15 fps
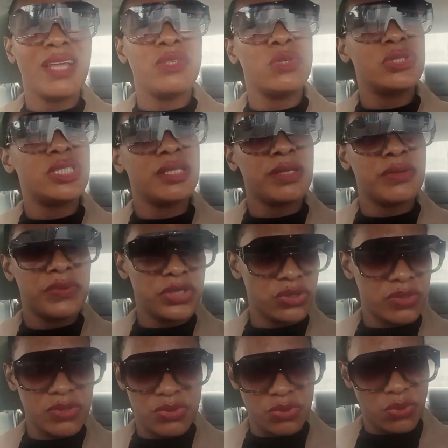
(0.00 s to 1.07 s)
and your
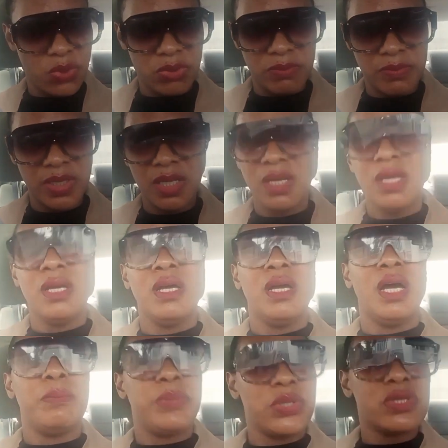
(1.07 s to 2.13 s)
generations to come.
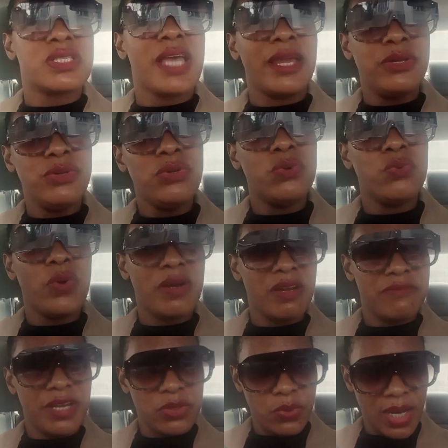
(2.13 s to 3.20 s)
Because I know
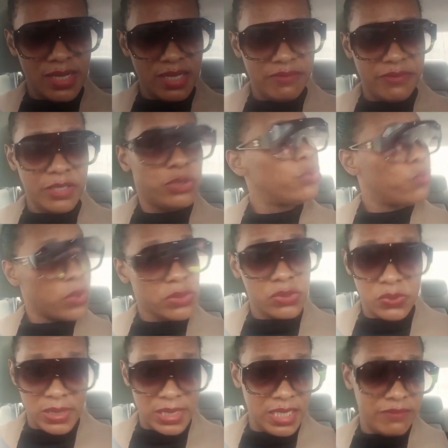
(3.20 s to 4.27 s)
wherever you are living, you want
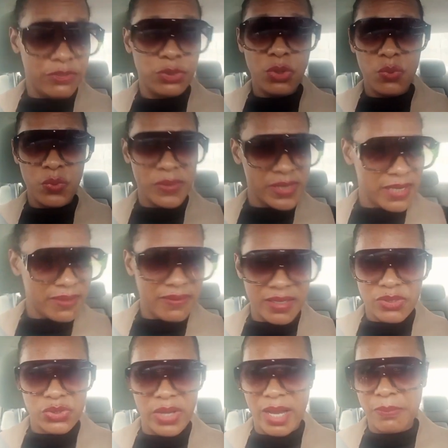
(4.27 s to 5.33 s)
to live, you don't want
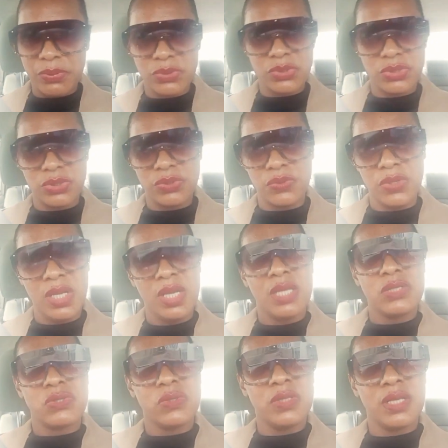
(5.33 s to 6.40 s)
anything to happen to you.
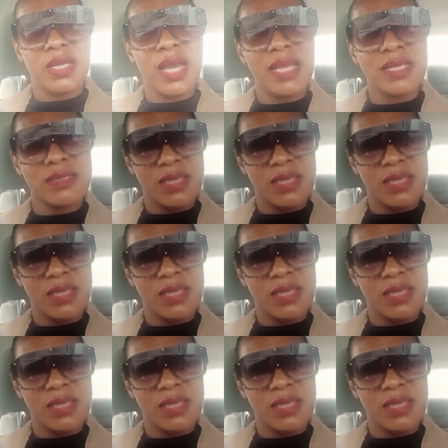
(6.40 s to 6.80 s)
So the guy